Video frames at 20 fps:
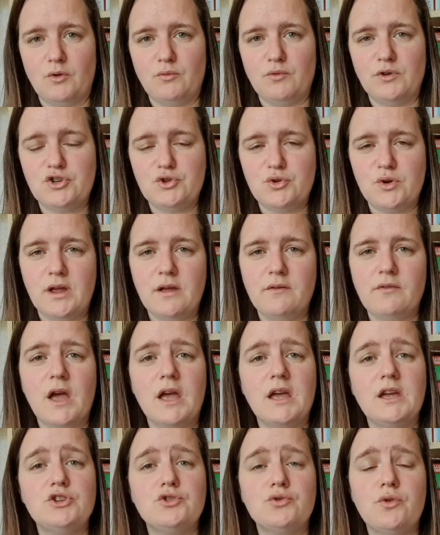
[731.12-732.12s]
retrieve
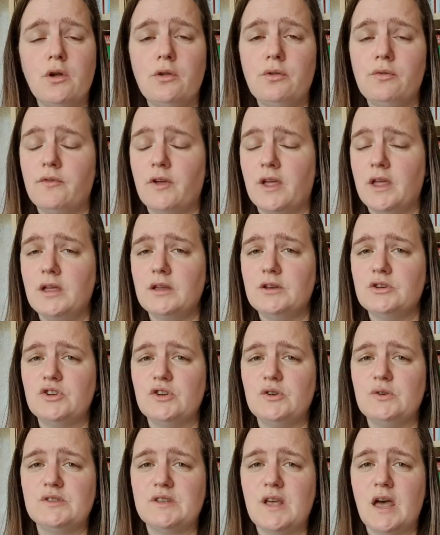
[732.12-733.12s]
a trophy
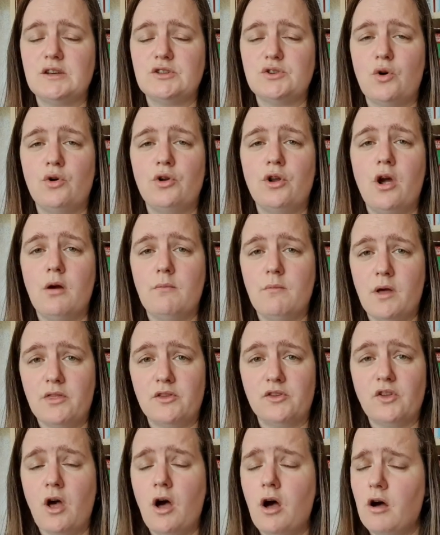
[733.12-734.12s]
to set on her
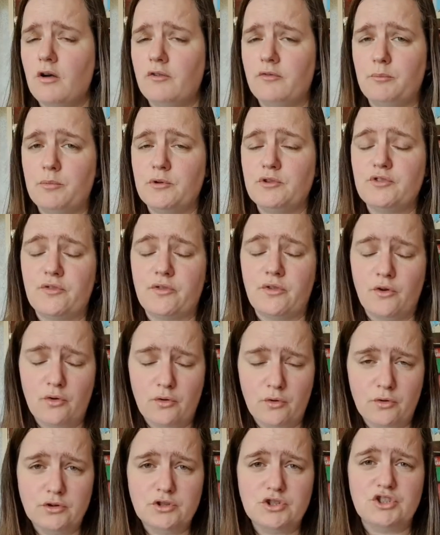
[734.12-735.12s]
mother's hearth
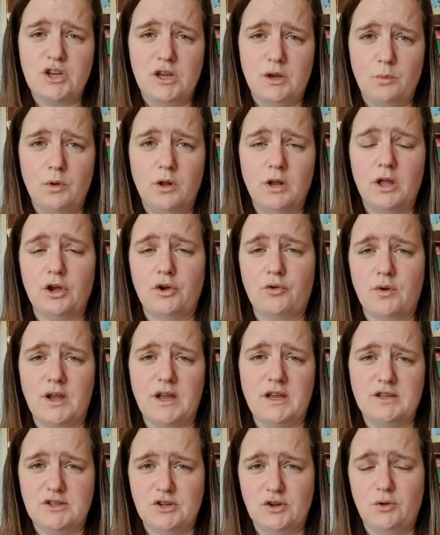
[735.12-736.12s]
before she will
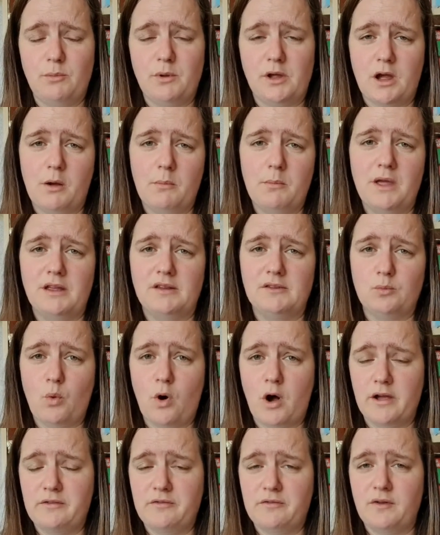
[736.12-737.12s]
agree to become his
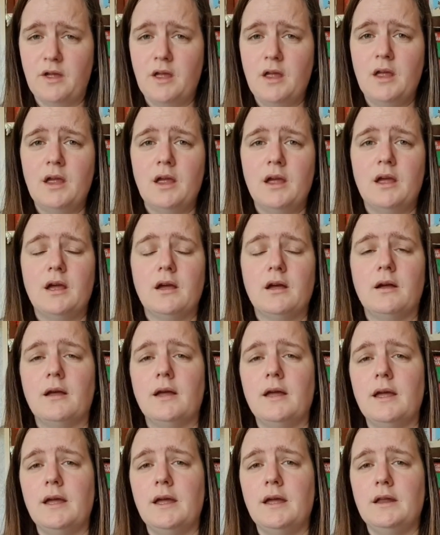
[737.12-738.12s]
wife
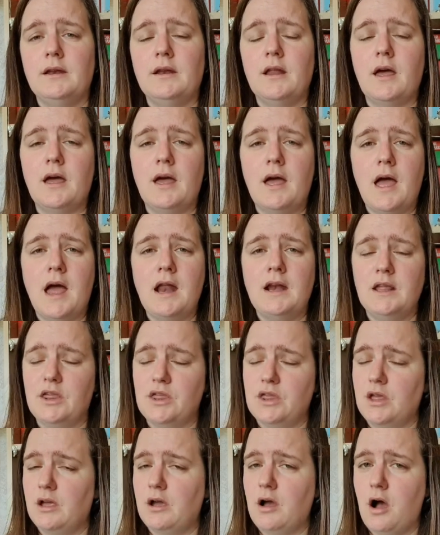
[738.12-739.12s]
in
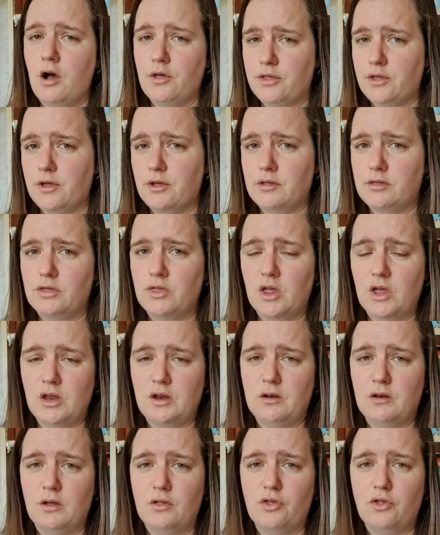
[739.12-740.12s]
anything other
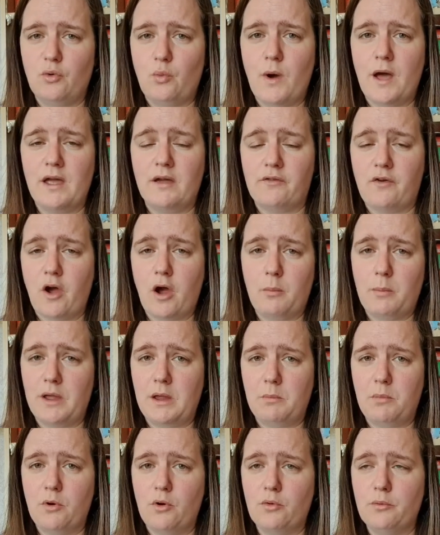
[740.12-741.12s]
than the way of her
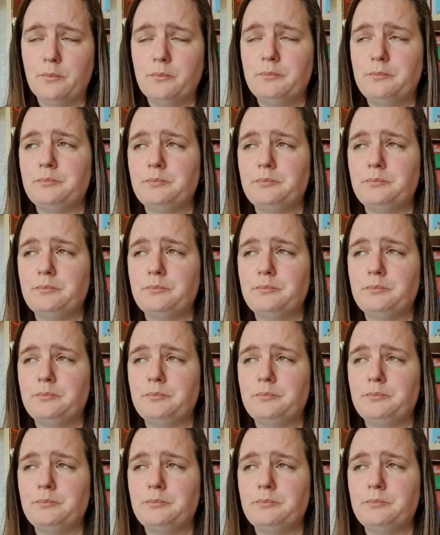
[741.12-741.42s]
people.